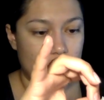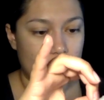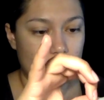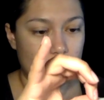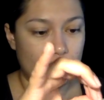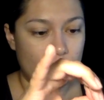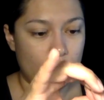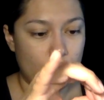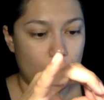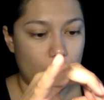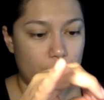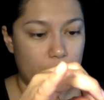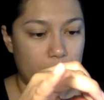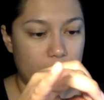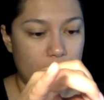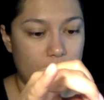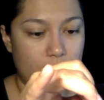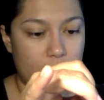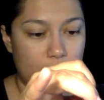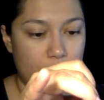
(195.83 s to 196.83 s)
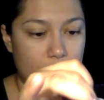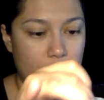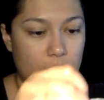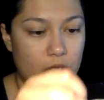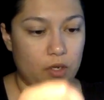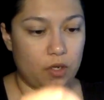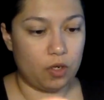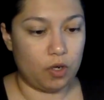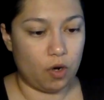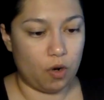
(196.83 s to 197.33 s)
to open them
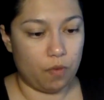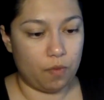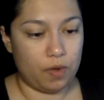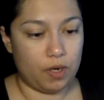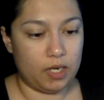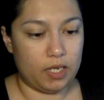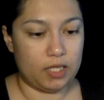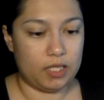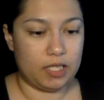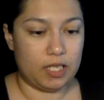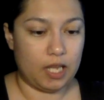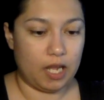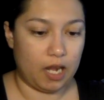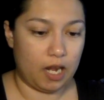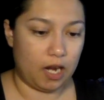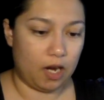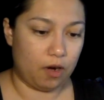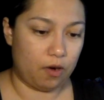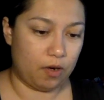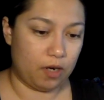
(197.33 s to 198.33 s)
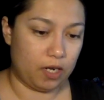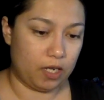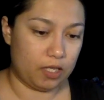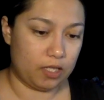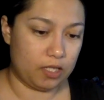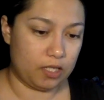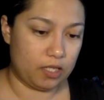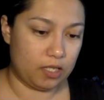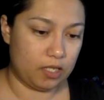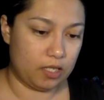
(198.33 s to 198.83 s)
and you don't want to tear
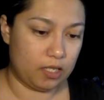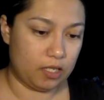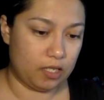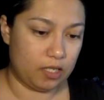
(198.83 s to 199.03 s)
it.